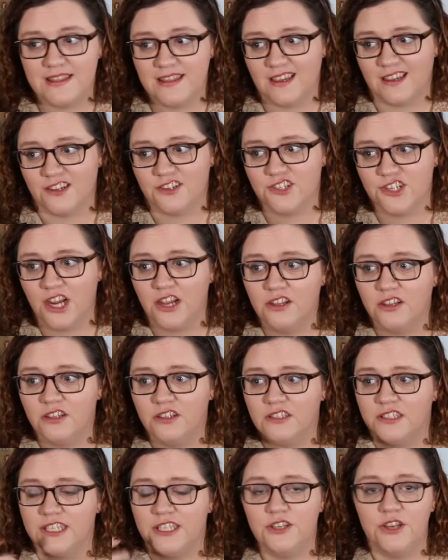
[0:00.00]
thick
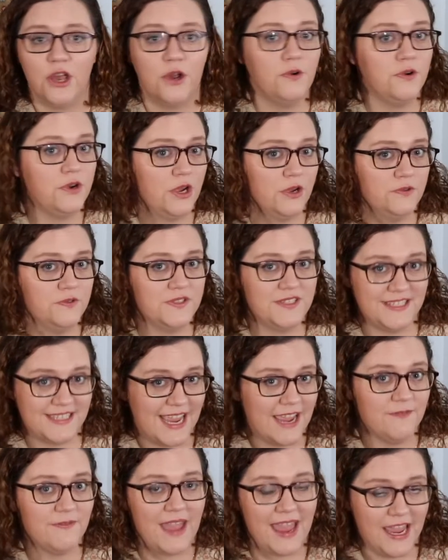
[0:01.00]
jungle, and no known
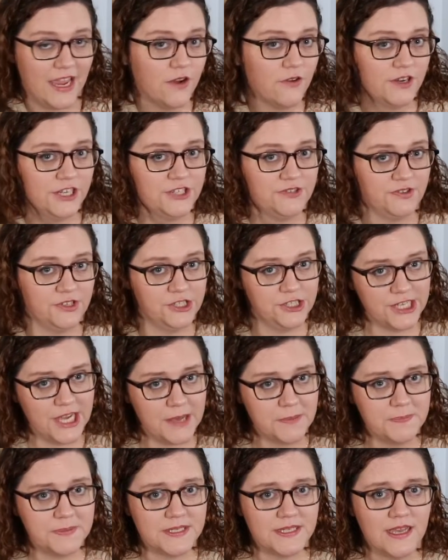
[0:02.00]
safe anchorage for
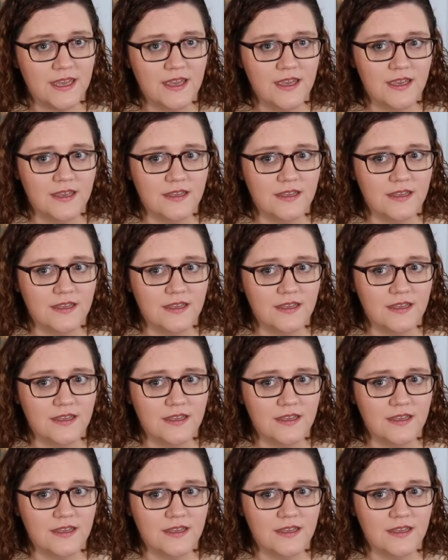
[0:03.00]
ships,